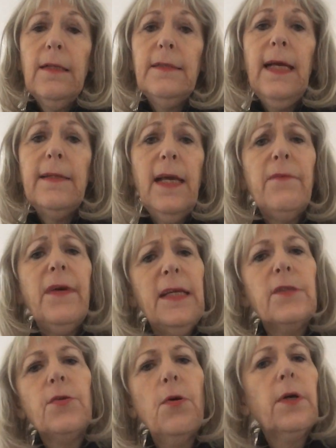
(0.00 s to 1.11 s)
they're very
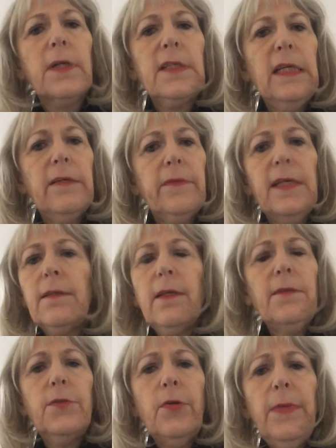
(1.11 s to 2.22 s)
talkative,
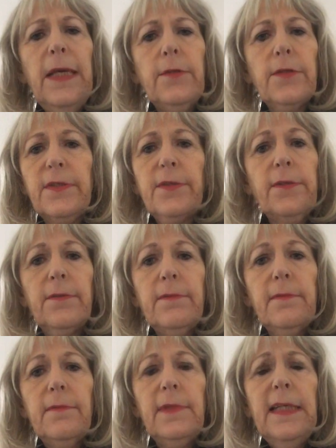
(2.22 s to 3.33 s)
and 2 meters,
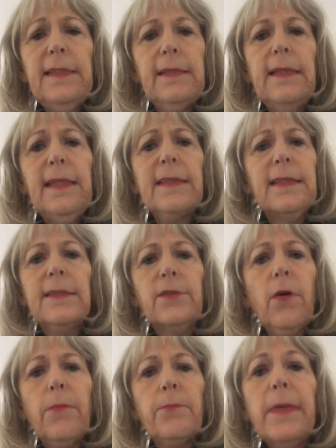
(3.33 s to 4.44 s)
it doesn't
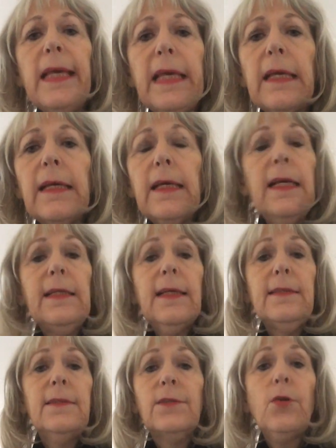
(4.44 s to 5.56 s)
stop me, it
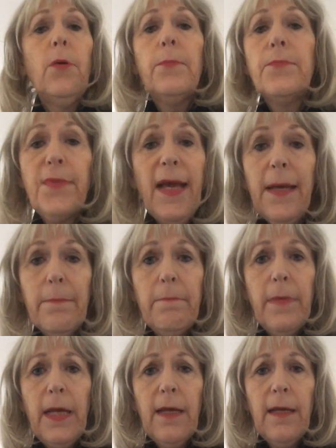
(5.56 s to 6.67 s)
doesn't stop them.